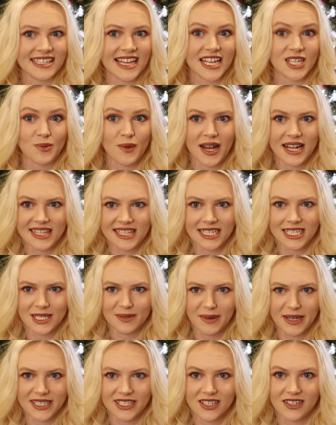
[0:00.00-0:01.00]
that's why it's
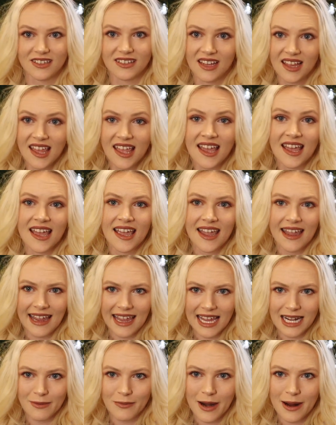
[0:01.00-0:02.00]
sentimental.
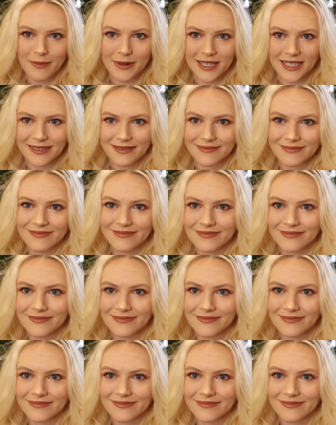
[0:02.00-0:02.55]
And I'm rambling.